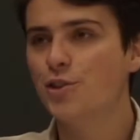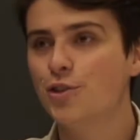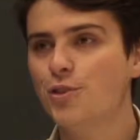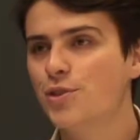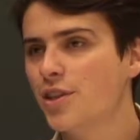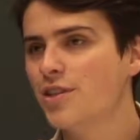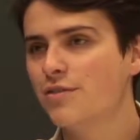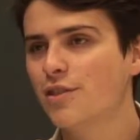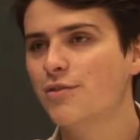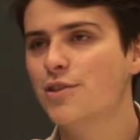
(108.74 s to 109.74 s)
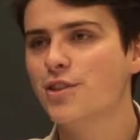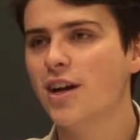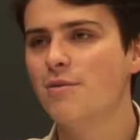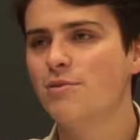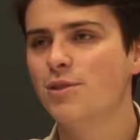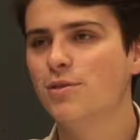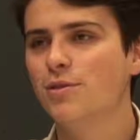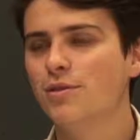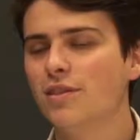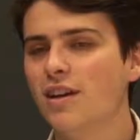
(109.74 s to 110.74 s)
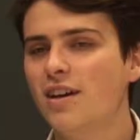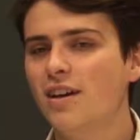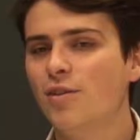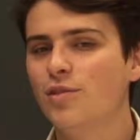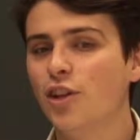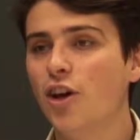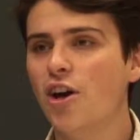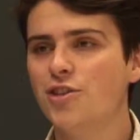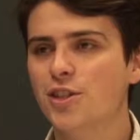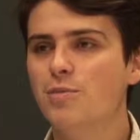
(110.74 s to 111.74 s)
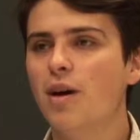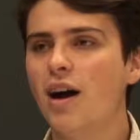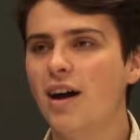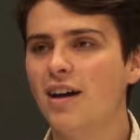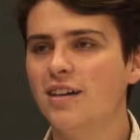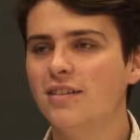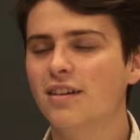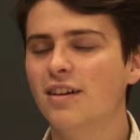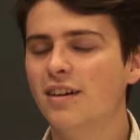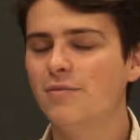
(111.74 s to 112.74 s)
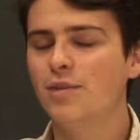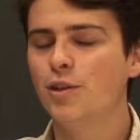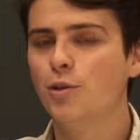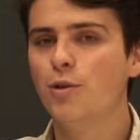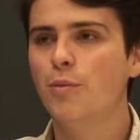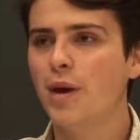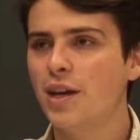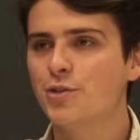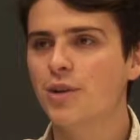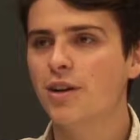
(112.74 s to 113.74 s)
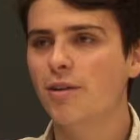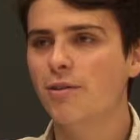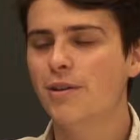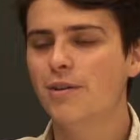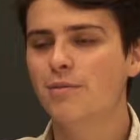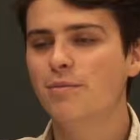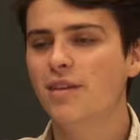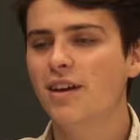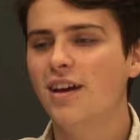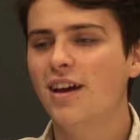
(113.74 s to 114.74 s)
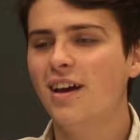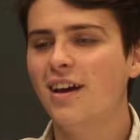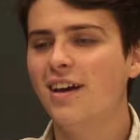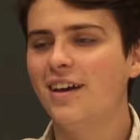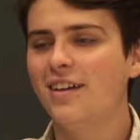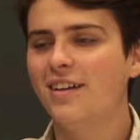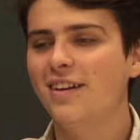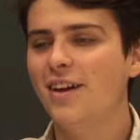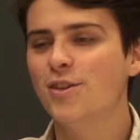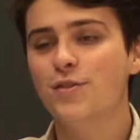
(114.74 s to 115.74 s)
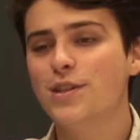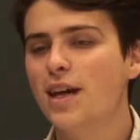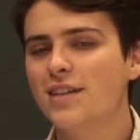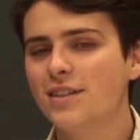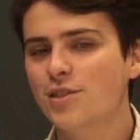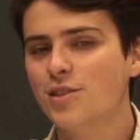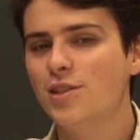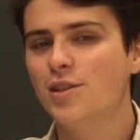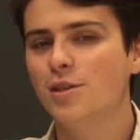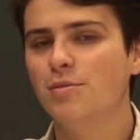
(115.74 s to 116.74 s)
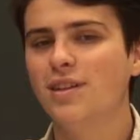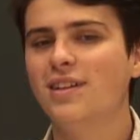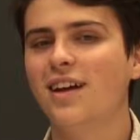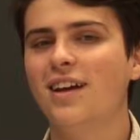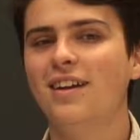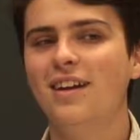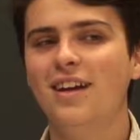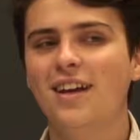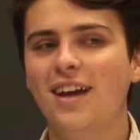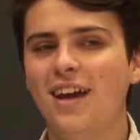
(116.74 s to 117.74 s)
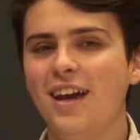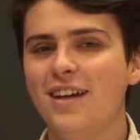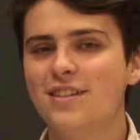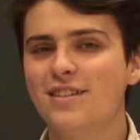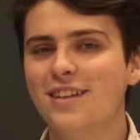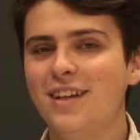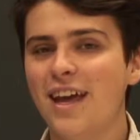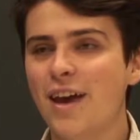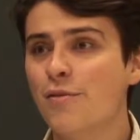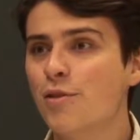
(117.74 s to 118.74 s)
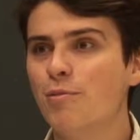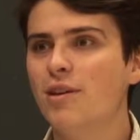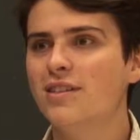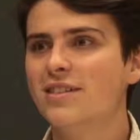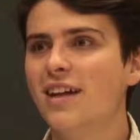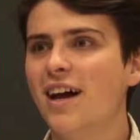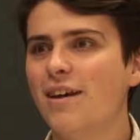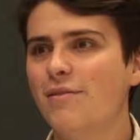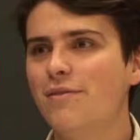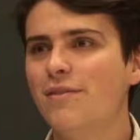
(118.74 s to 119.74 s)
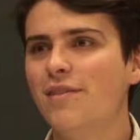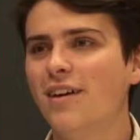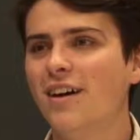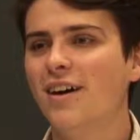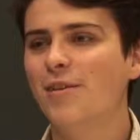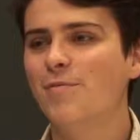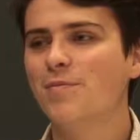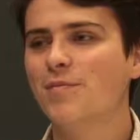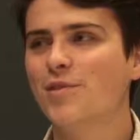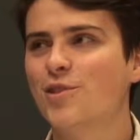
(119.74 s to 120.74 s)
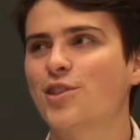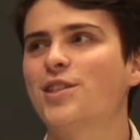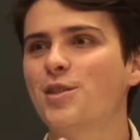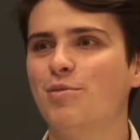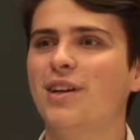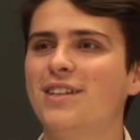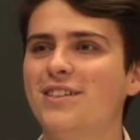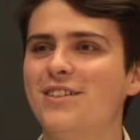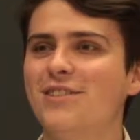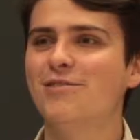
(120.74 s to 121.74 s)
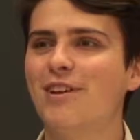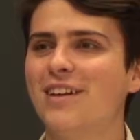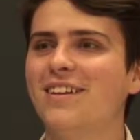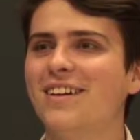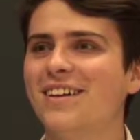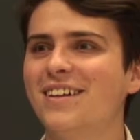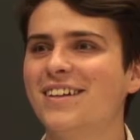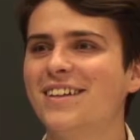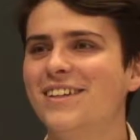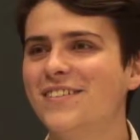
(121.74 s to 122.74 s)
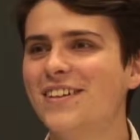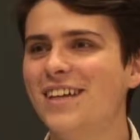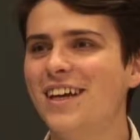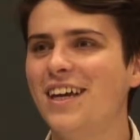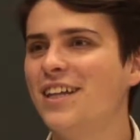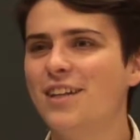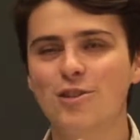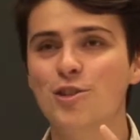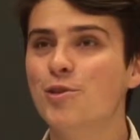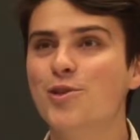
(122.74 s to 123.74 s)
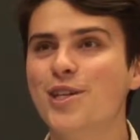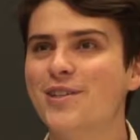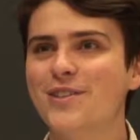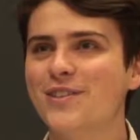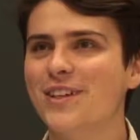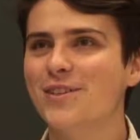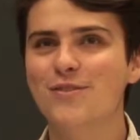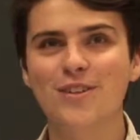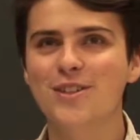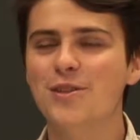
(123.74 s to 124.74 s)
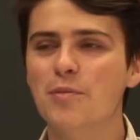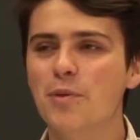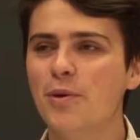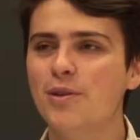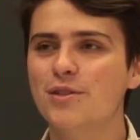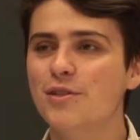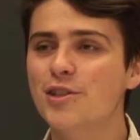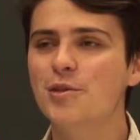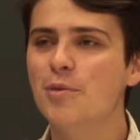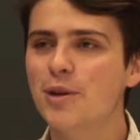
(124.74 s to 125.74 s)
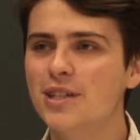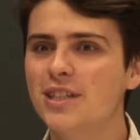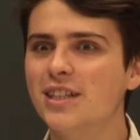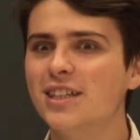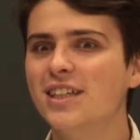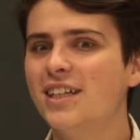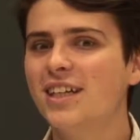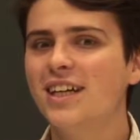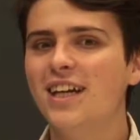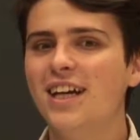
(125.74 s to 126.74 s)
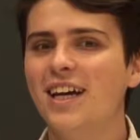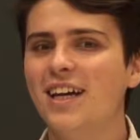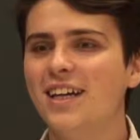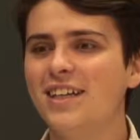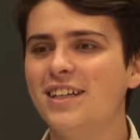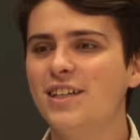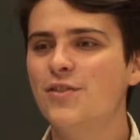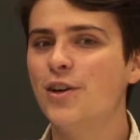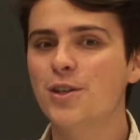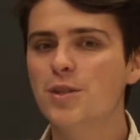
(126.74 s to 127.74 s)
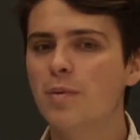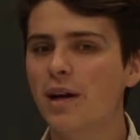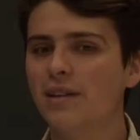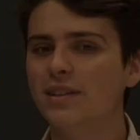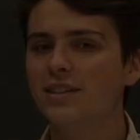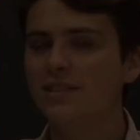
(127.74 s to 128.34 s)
introduced us for the first time to the logics behind the Google PageRank algorithm, and it was fantastic to see something that is in everyone's life just explained to right there, you know. And there's no secret to it. It's very simple. It's a very simple idea, and it's very inspiring.